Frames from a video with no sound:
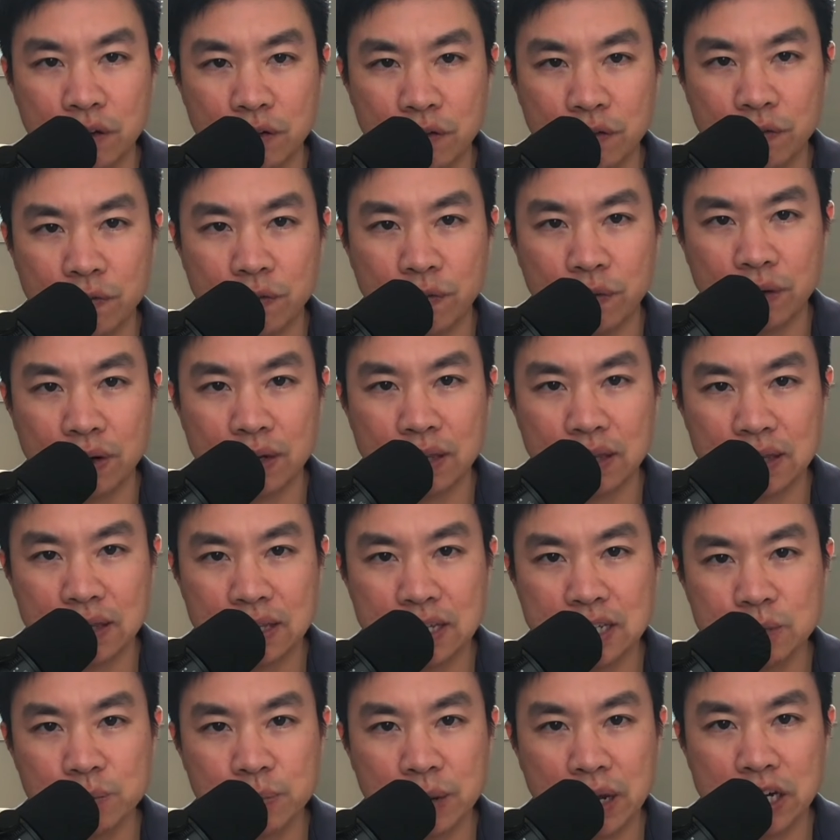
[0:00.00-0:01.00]
For
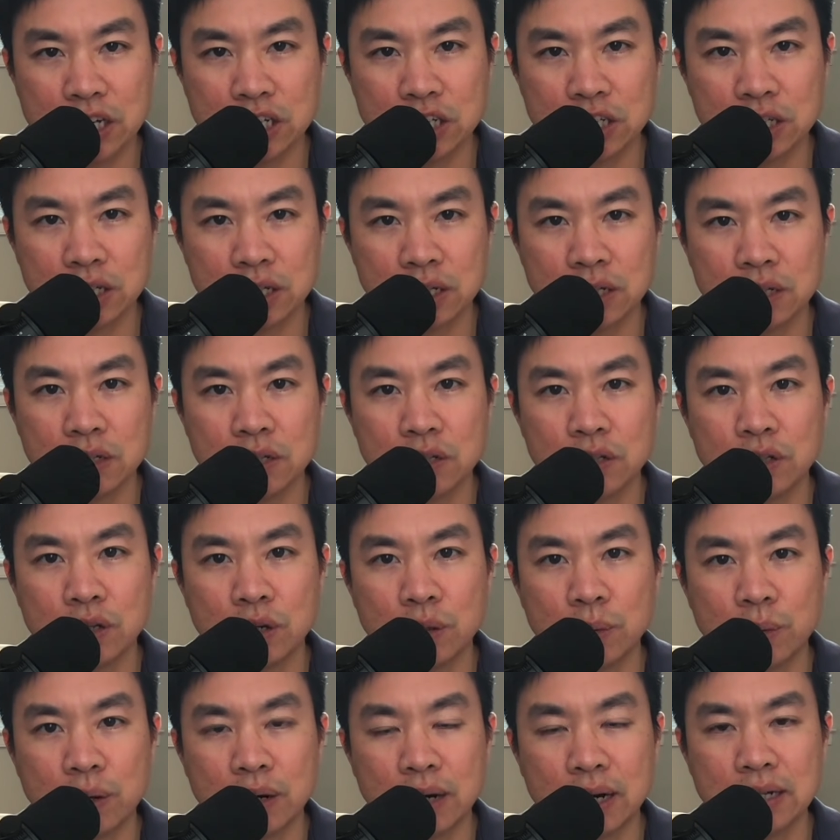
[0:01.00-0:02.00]
this patient, there
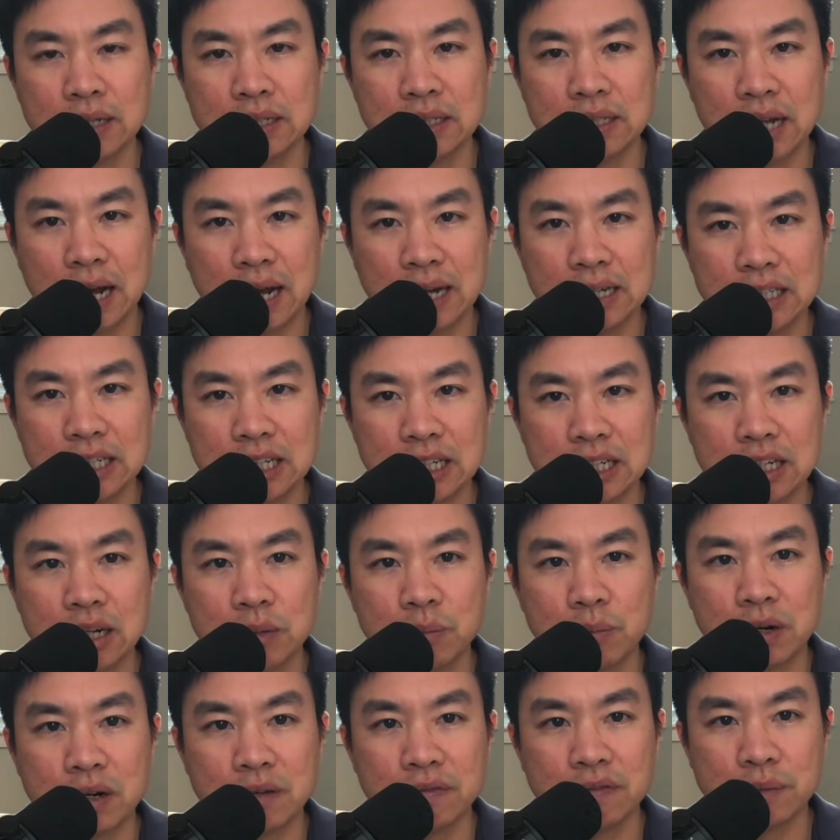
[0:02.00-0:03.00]
were a daunting number of